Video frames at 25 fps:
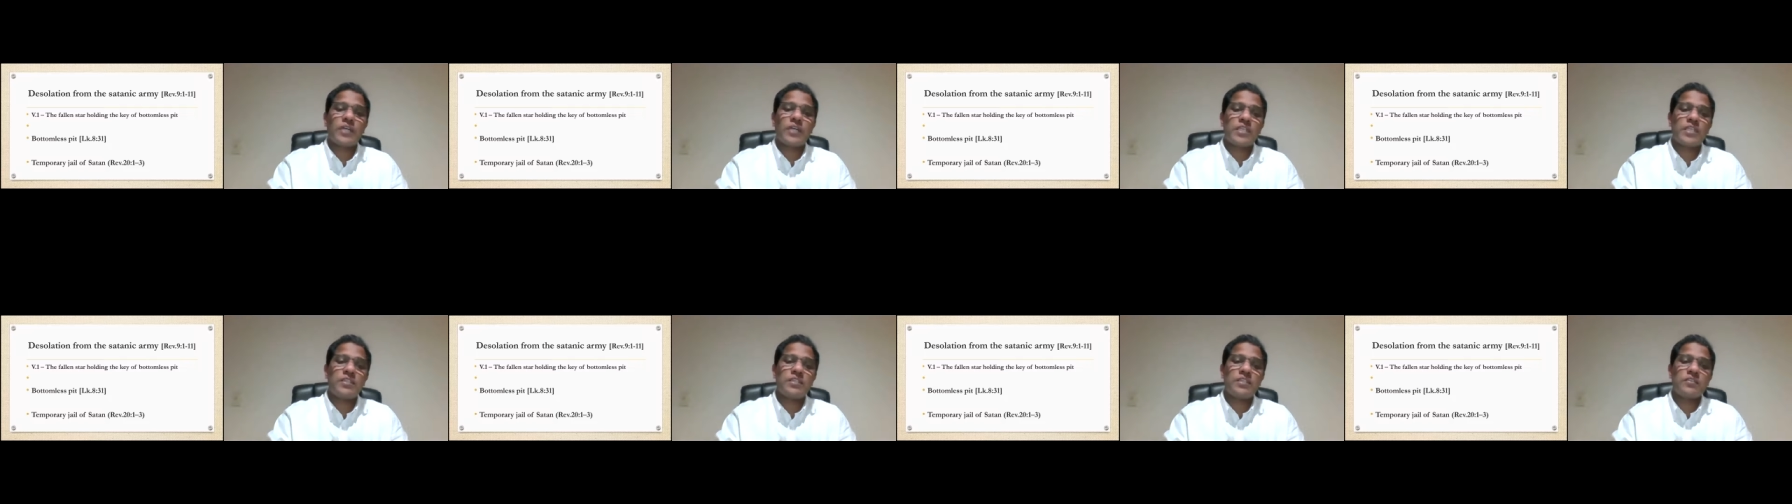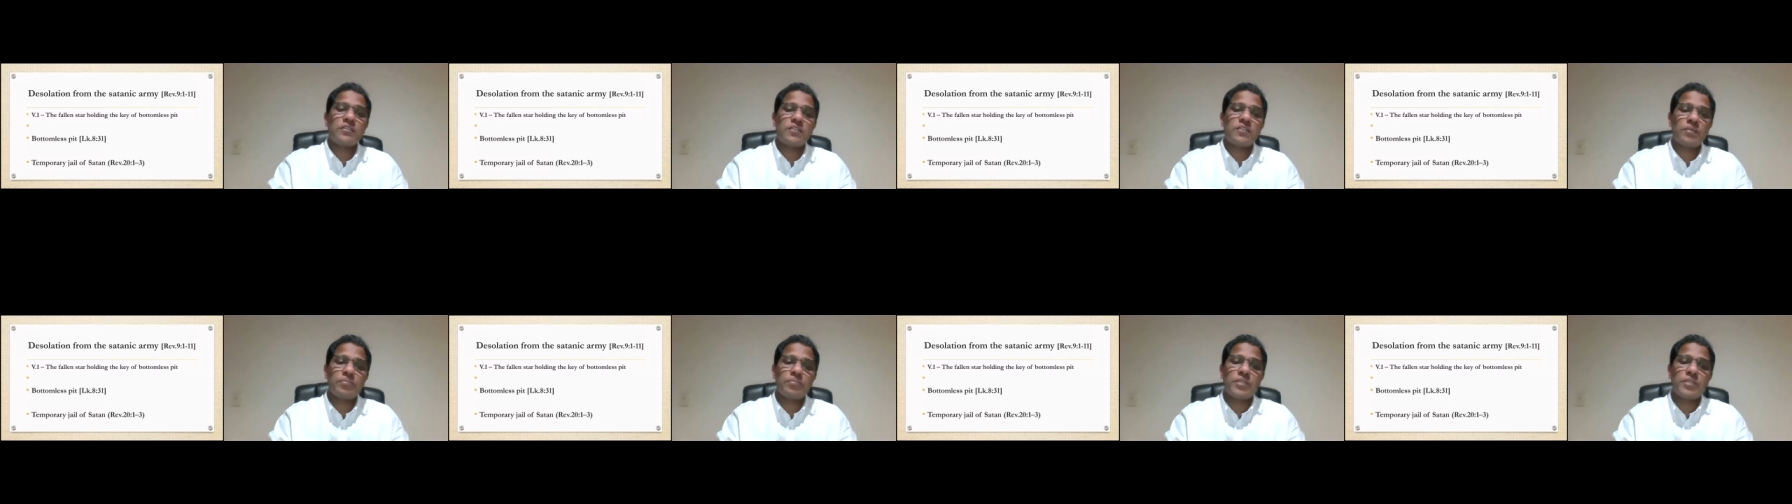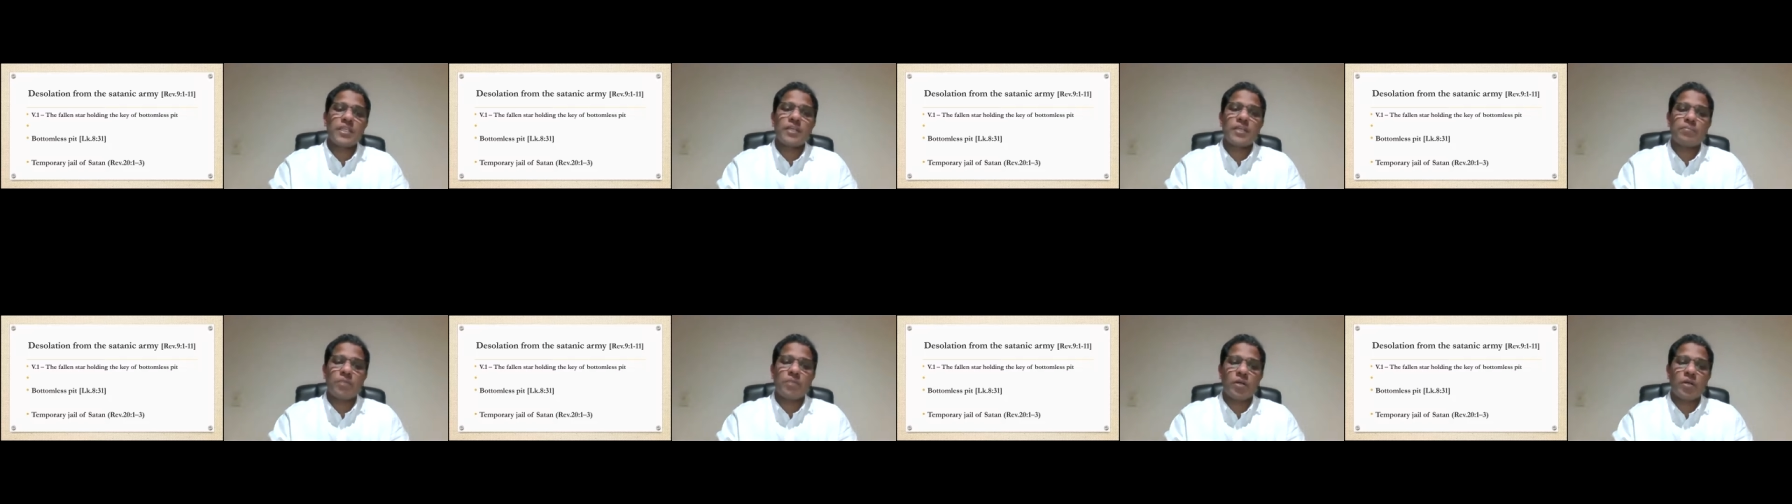writing
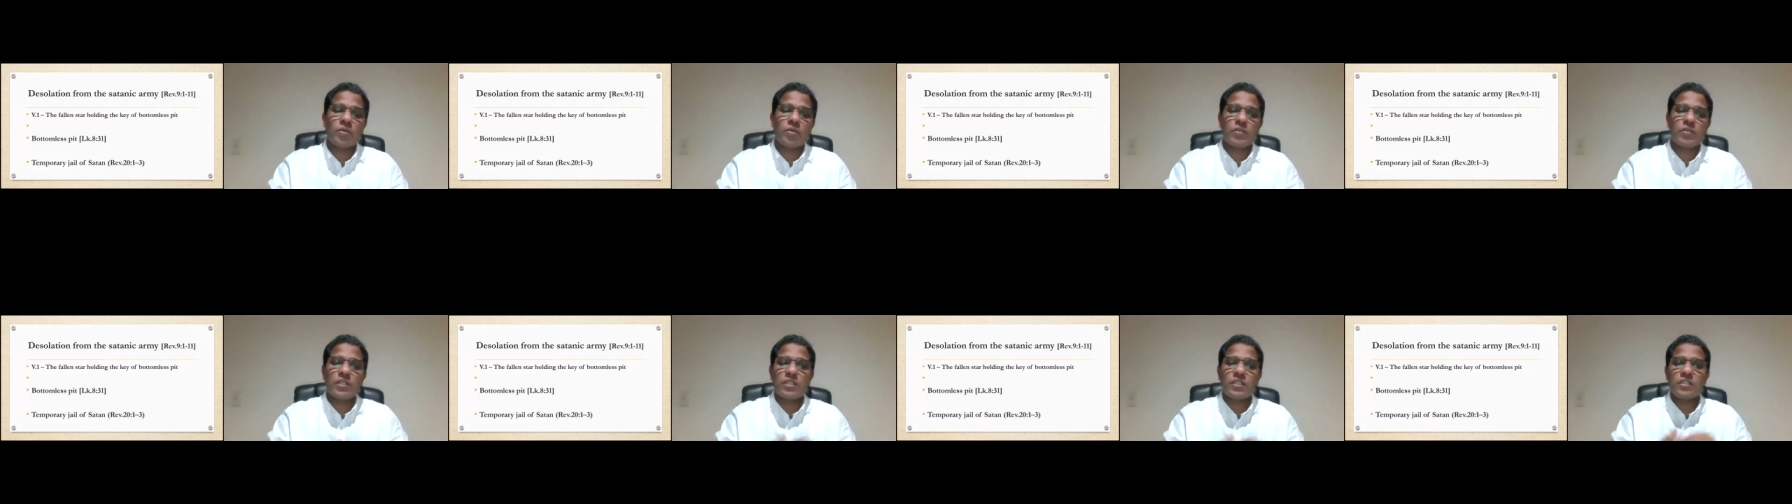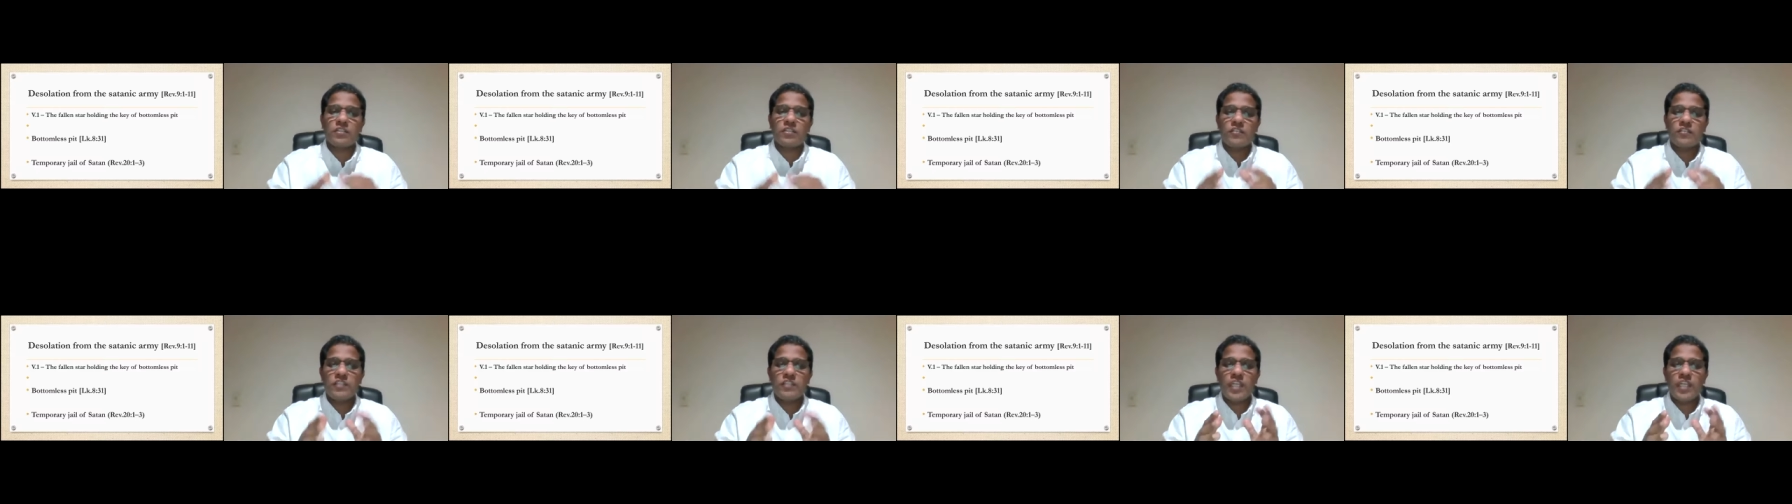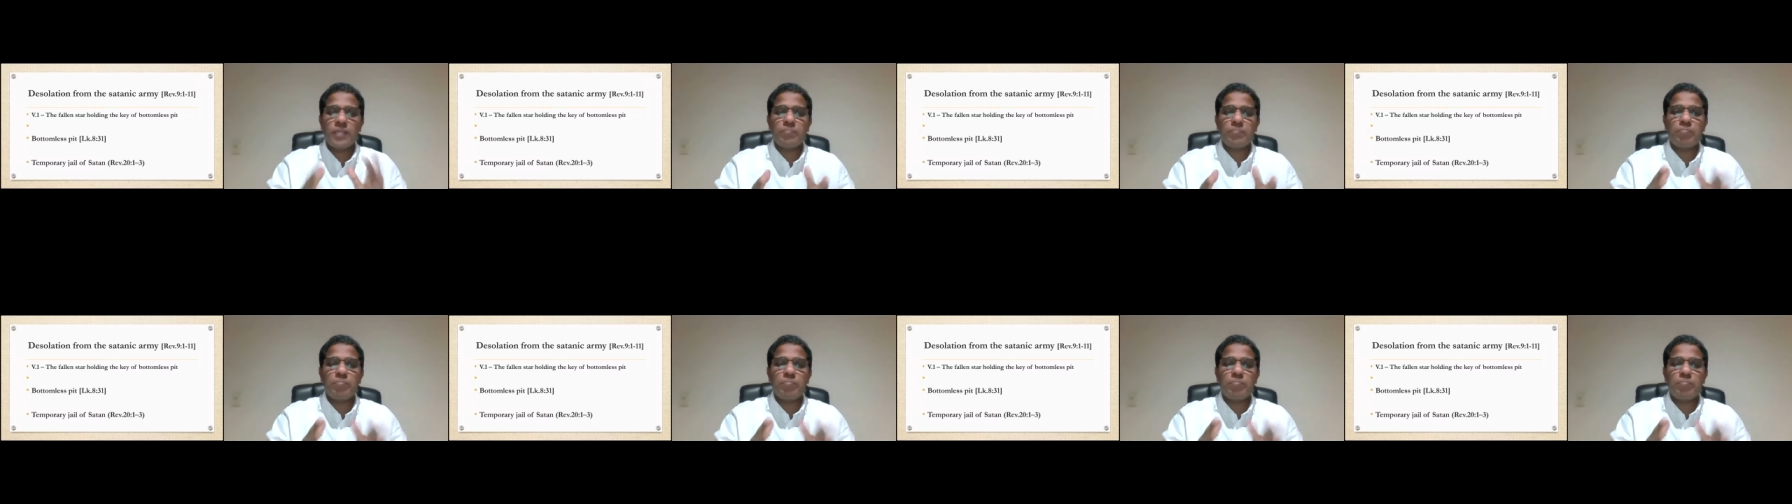something about uh, the same